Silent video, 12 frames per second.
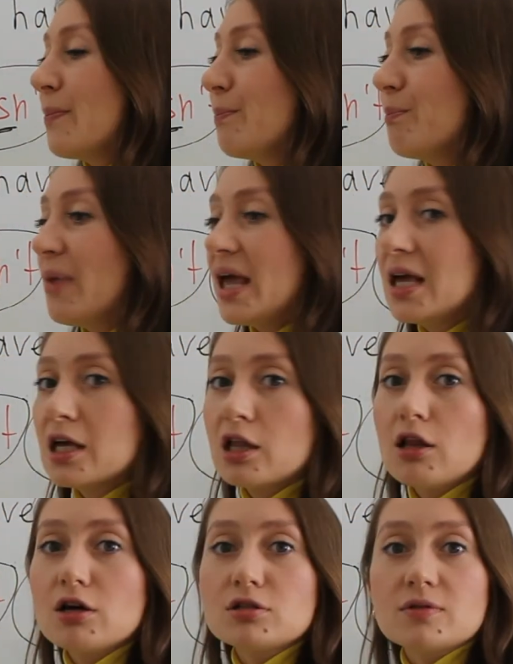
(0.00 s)
Make a
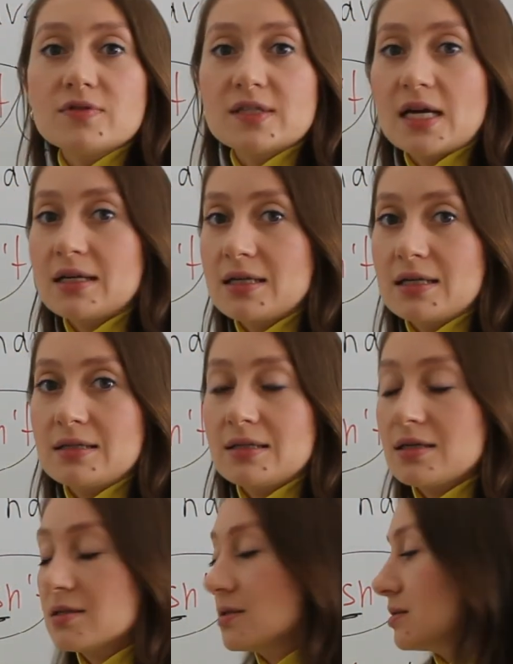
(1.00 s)
lot of
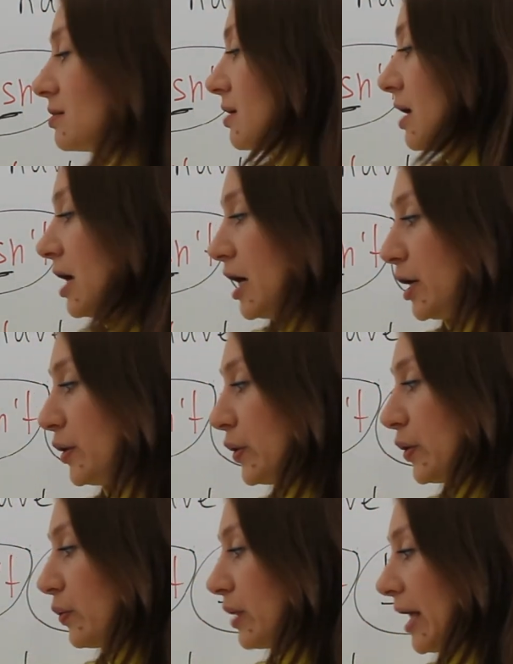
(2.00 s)
sentences. I
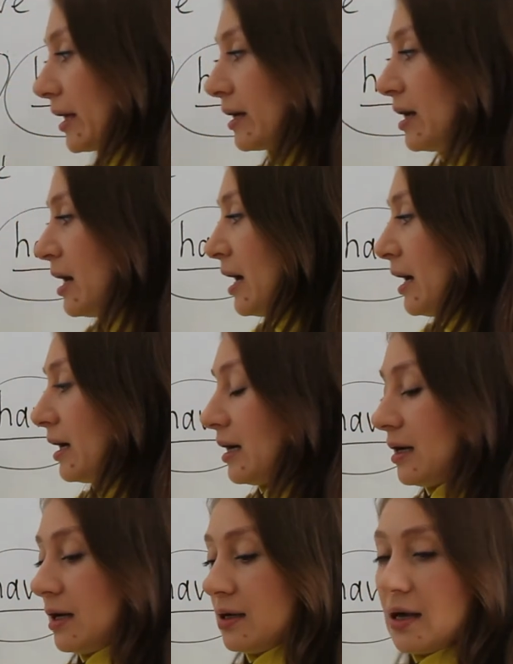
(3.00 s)
don't know, like
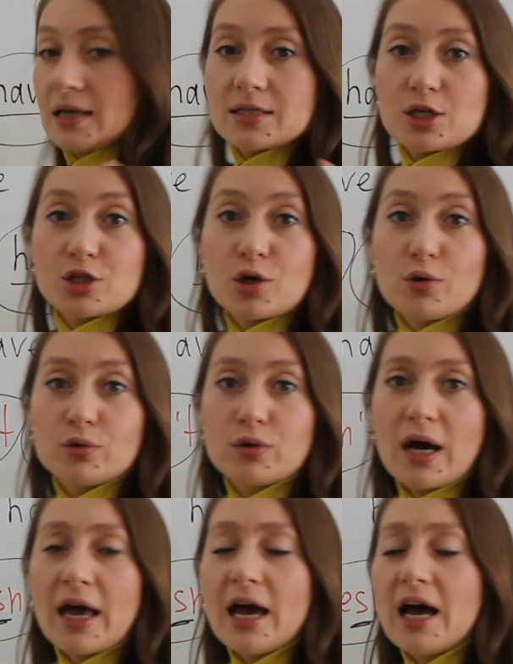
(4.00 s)
as I told
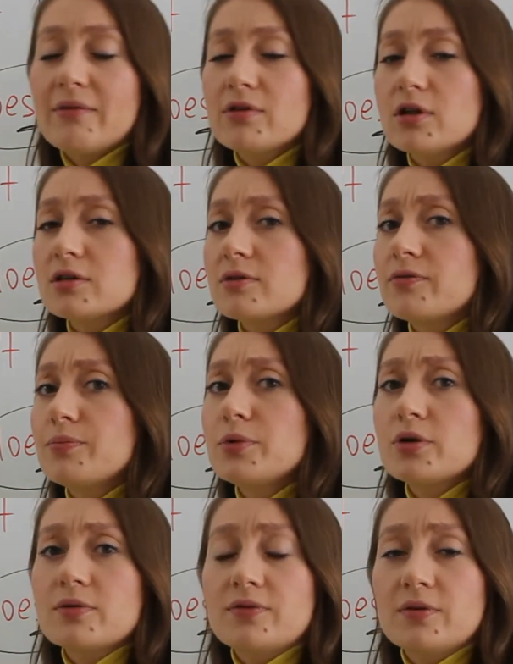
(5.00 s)
you, I have a lot of
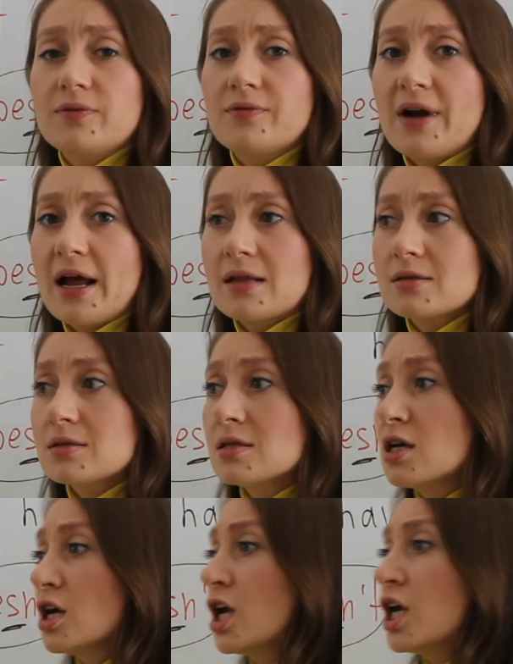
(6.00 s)
beautiful
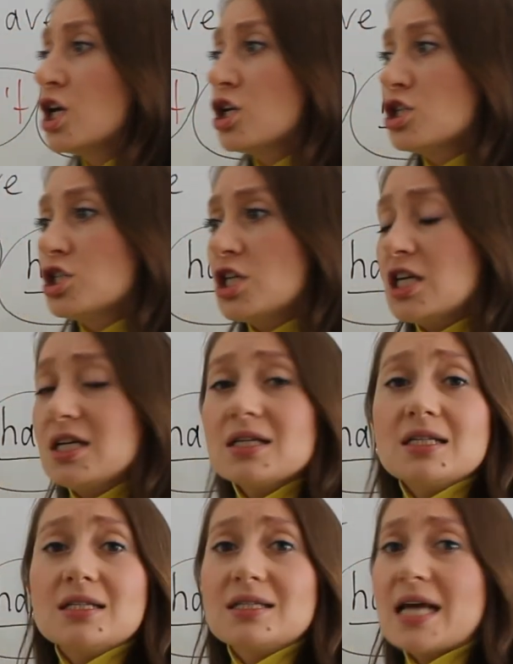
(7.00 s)
friends.
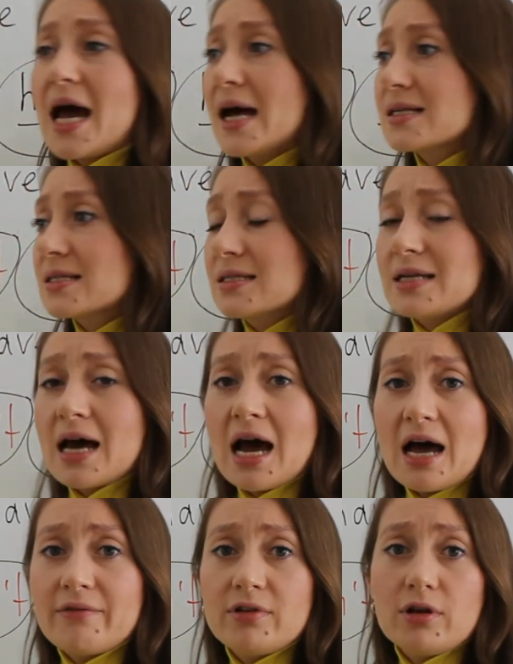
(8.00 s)
She doesn't
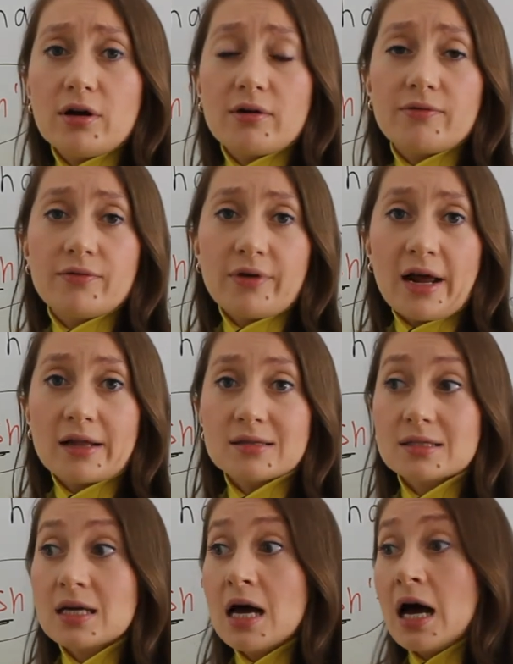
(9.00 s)
have a lot of
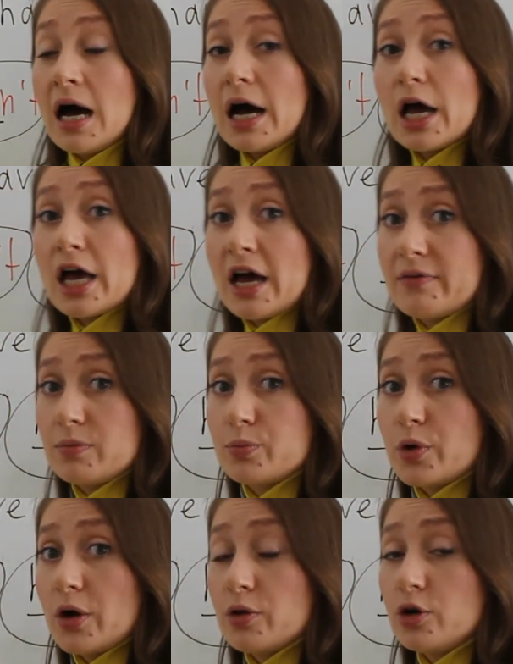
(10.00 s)
friends. I have a
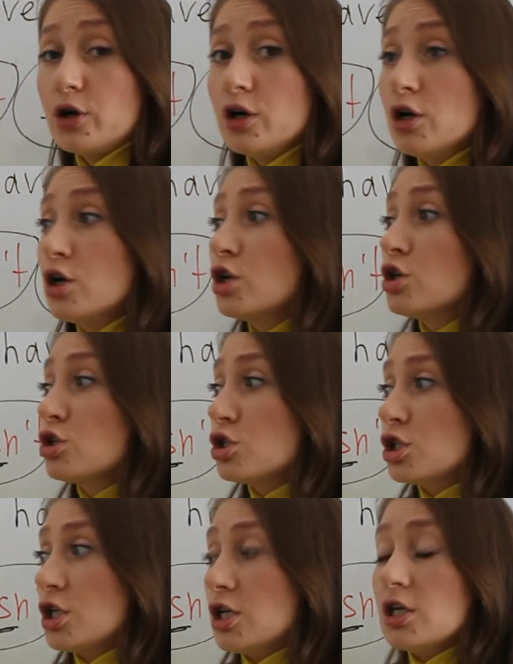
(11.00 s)
brother.
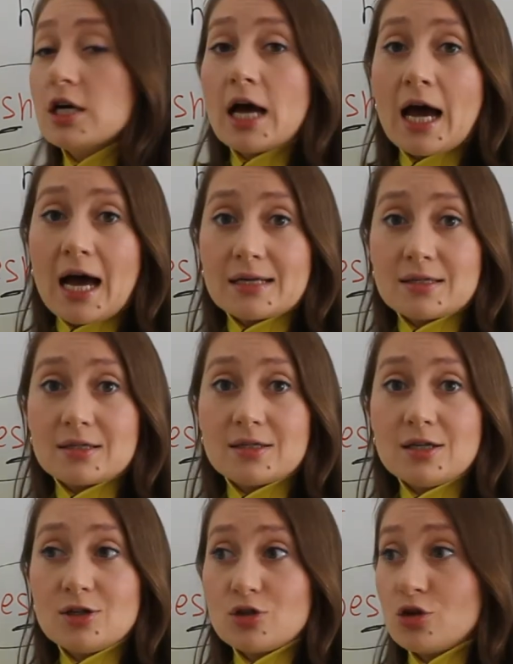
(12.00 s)
She has a
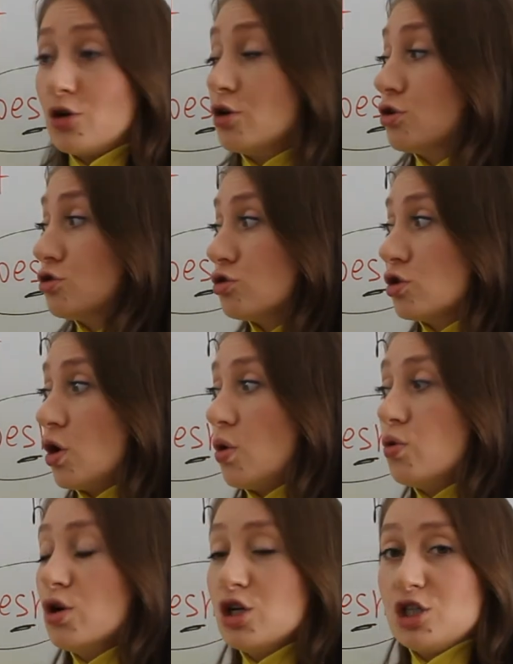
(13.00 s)
sister.
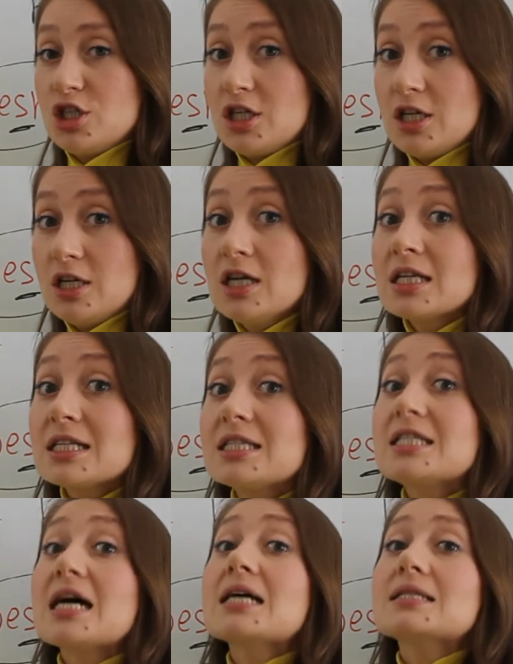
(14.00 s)
So she
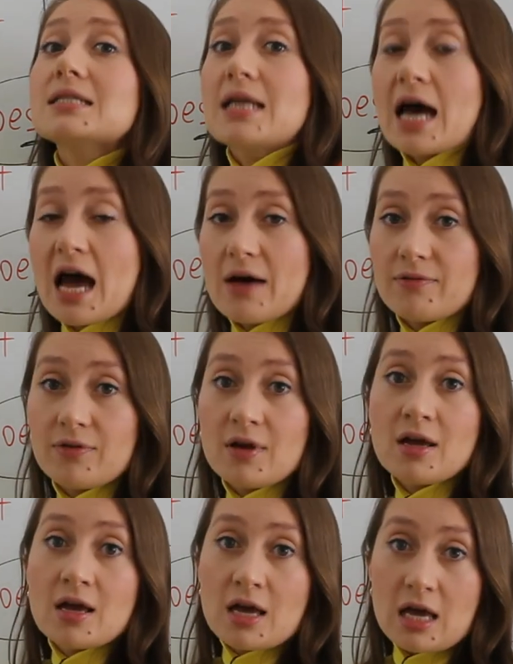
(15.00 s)
doesn't have
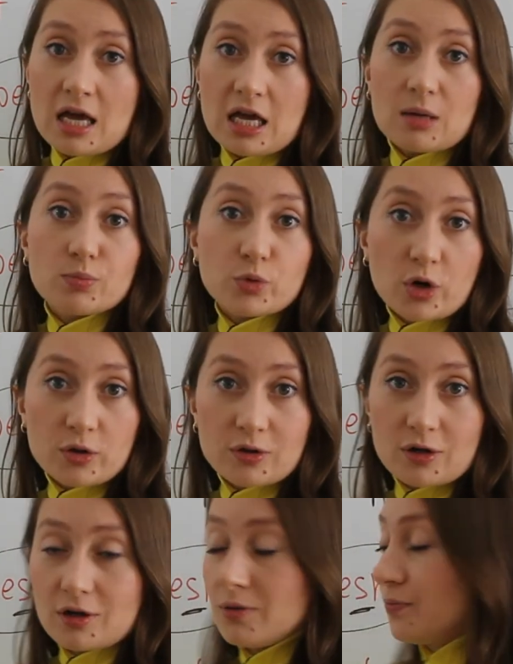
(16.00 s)
a
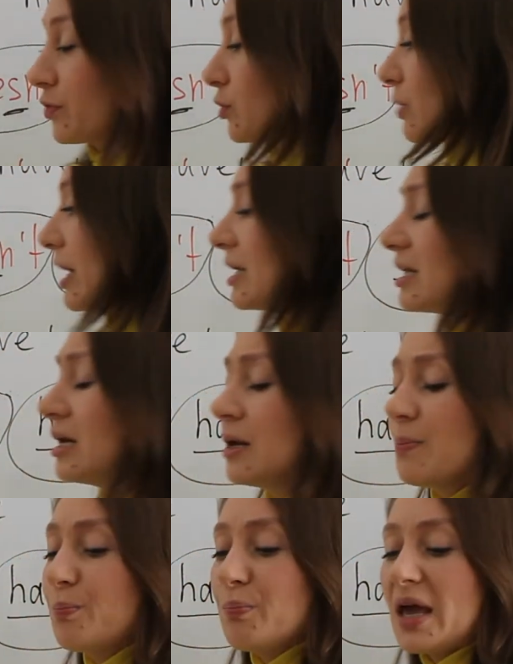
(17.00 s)
brother, right?
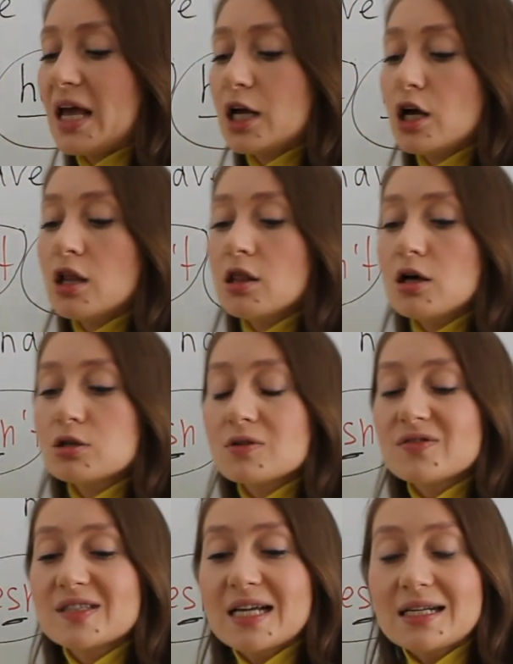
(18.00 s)
Make a lot
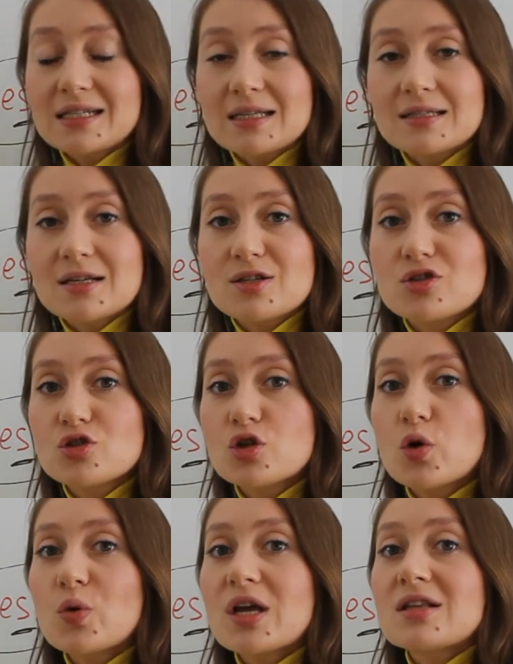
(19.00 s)
of sentences
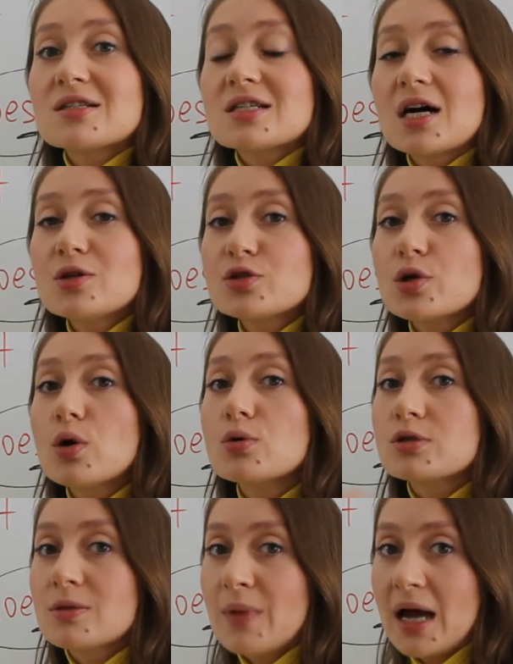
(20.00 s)
so it sounds
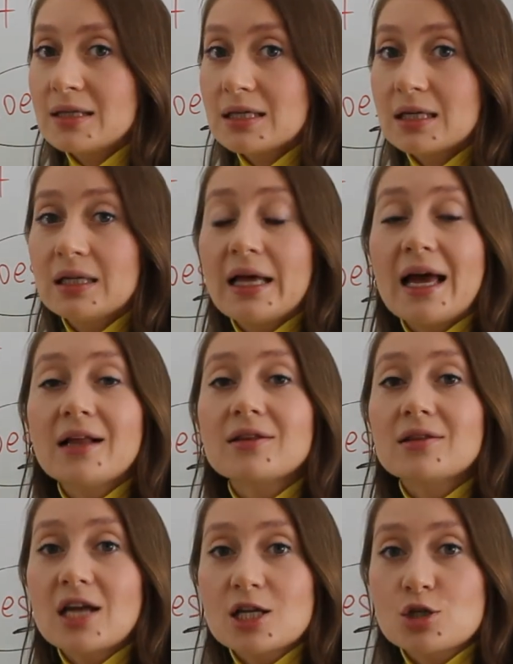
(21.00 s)
automatical
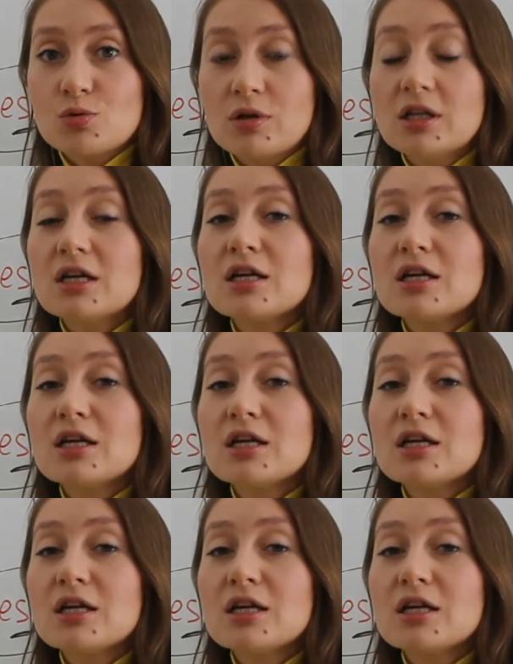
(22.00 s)
and natural.